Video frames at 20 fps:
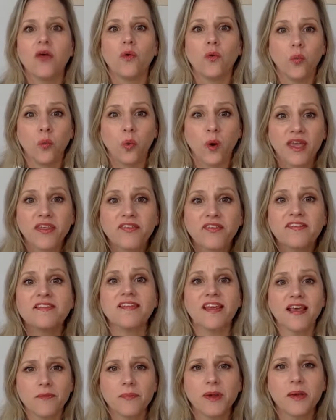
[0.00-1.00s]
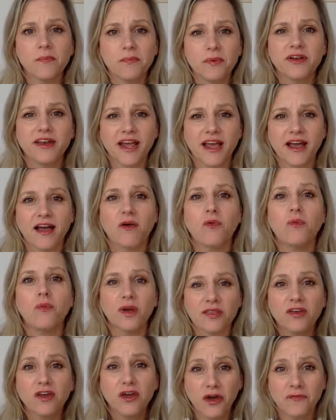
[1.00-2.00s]
with sick people now,
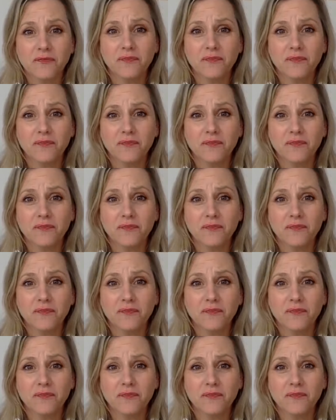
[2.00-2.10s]
with